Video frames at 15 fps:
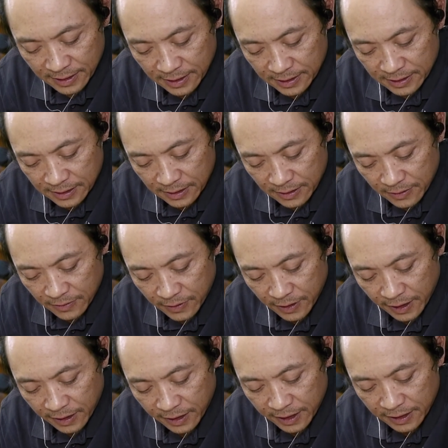So I want to
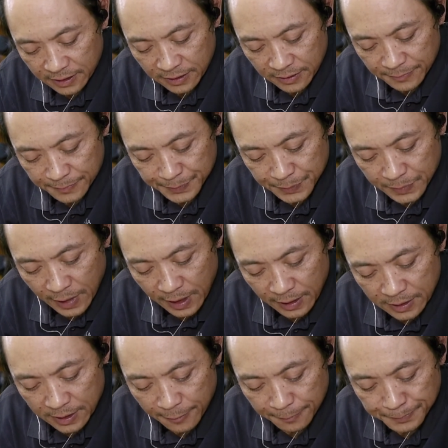get that too.
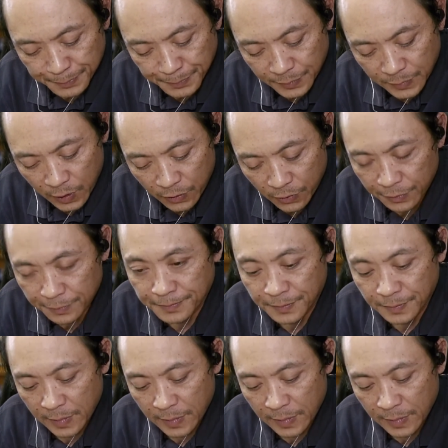So cool.